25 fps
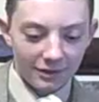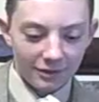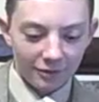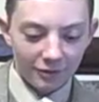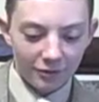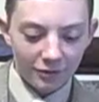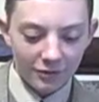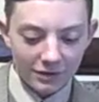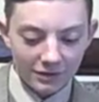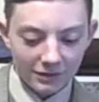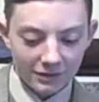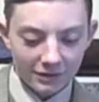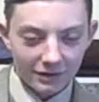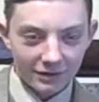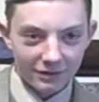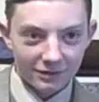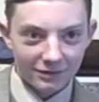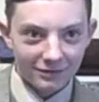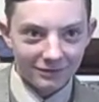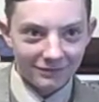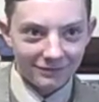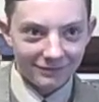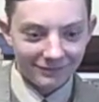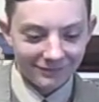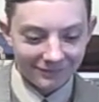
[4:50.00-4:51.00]
Look at
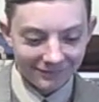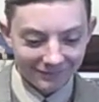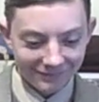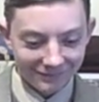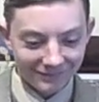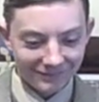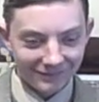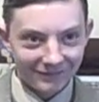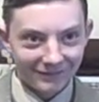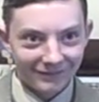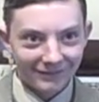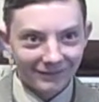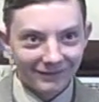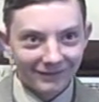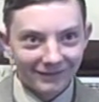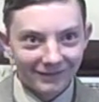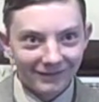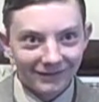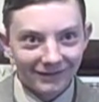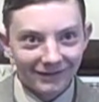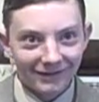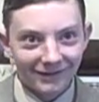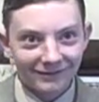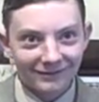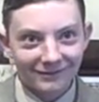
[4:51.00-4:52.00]
this.
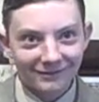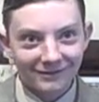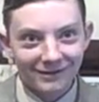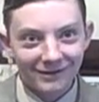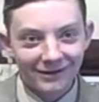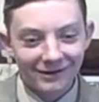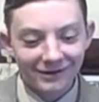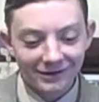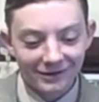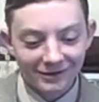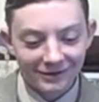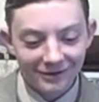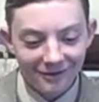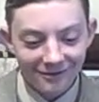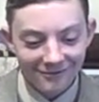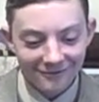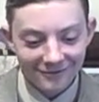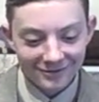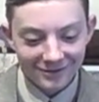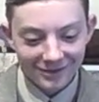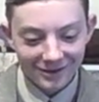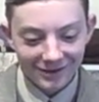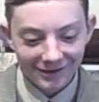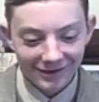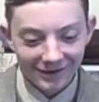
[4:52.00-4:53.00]
Entertaining color.
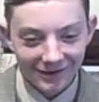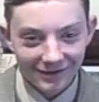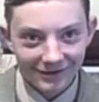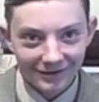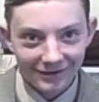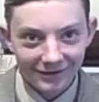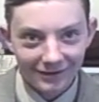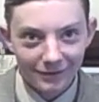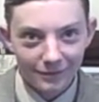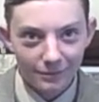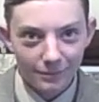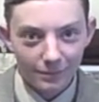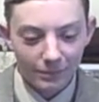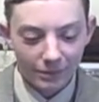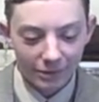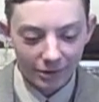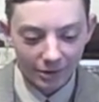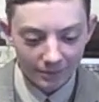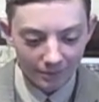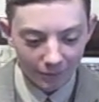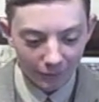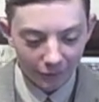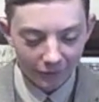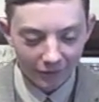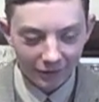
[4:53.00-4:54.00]
It's like a
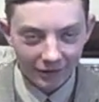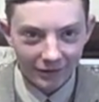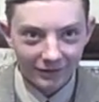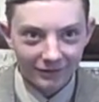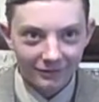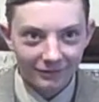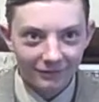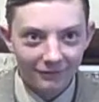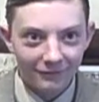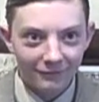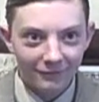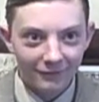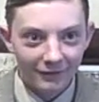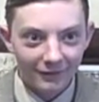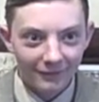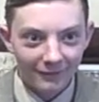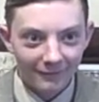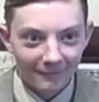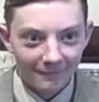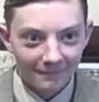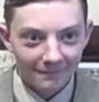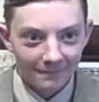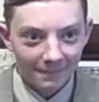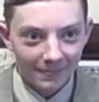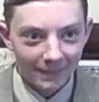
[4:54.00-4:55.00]
purple, kind of.
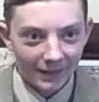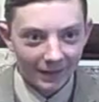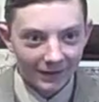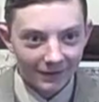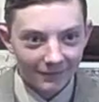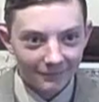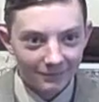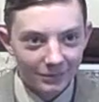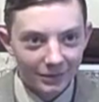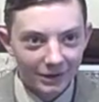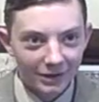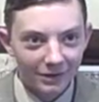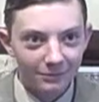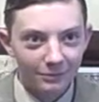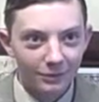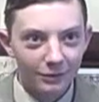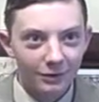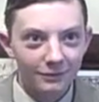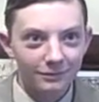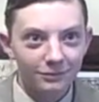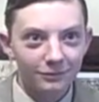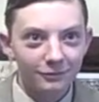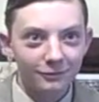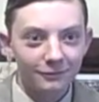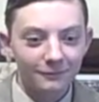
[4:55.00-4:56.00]
Like a pink
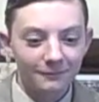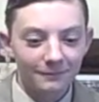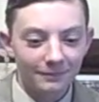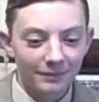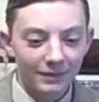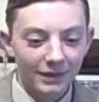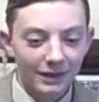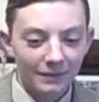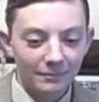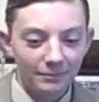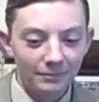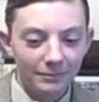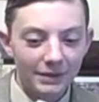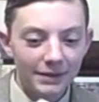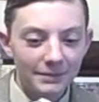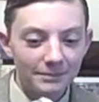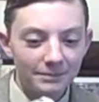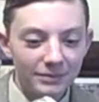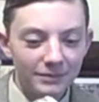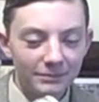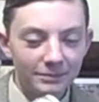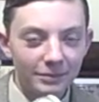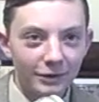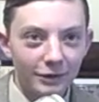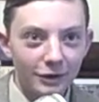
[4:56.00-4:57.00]
purple.
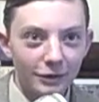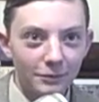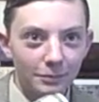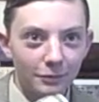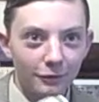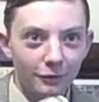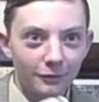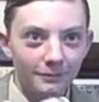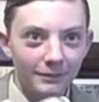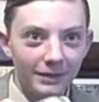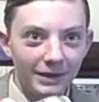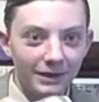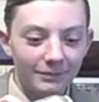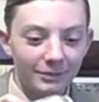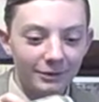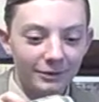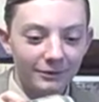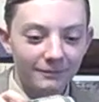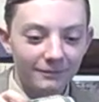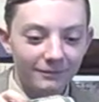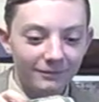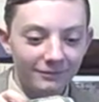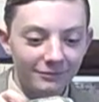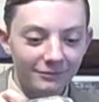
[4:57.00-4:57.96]
Pimpin' purple, maybe.